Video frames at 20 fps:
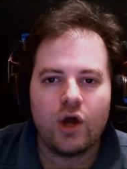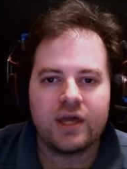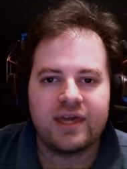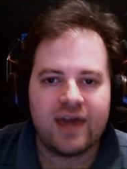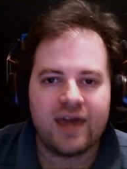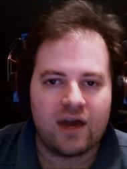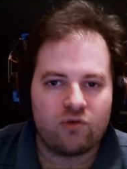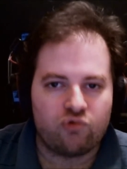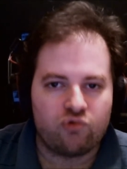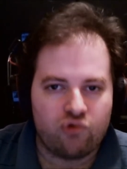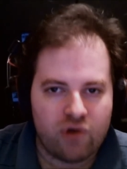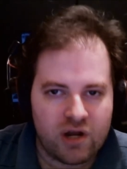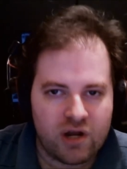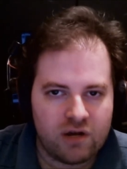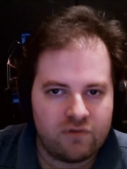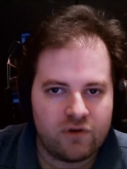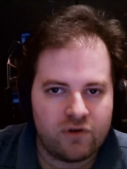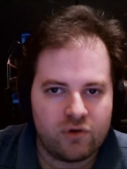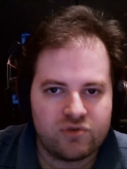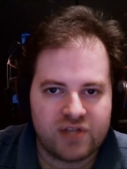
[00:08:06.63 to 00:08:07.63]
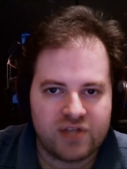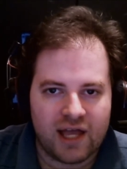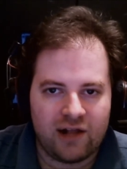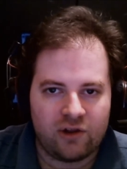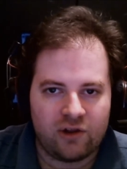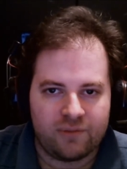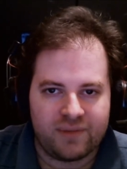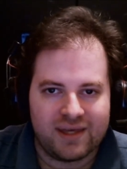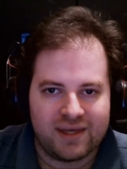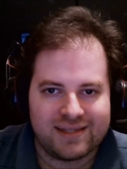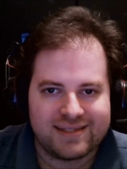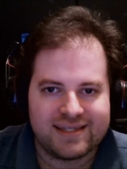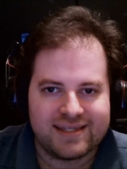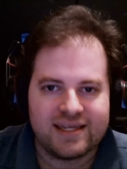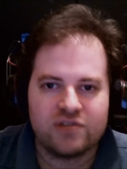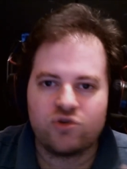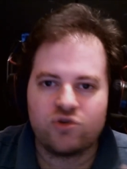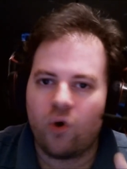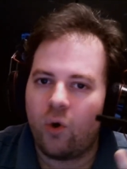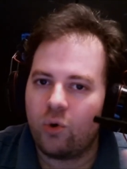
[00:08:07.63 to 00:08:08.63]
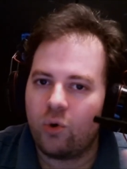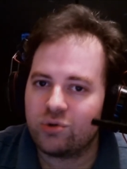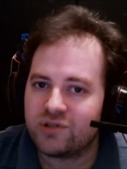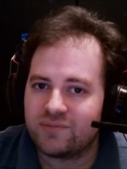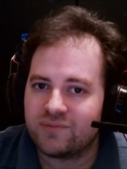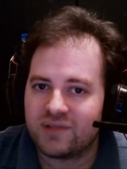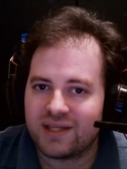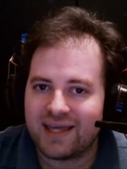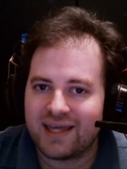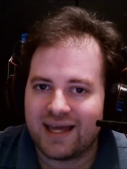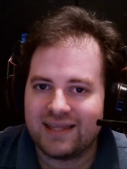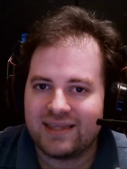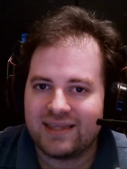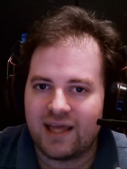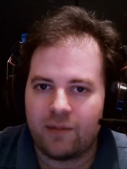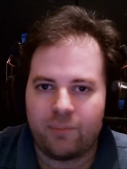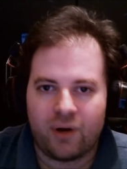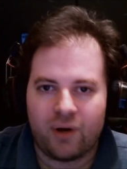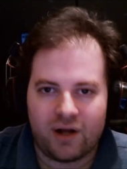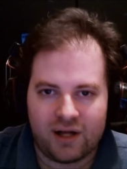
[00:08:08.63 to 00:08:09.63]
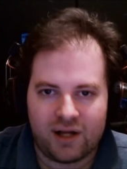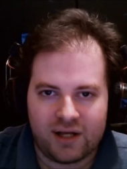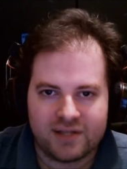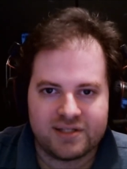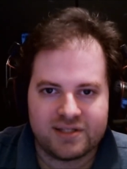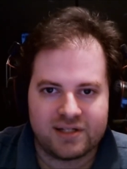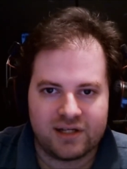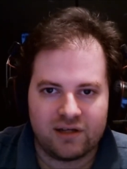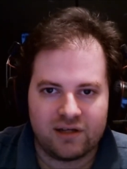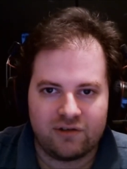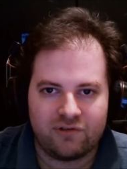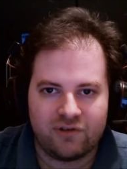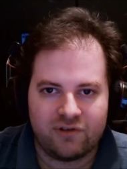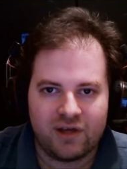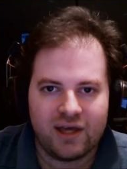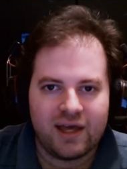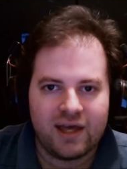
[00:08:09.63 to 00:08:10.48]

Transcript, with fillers: get rid of those elements is ultimately a net positive.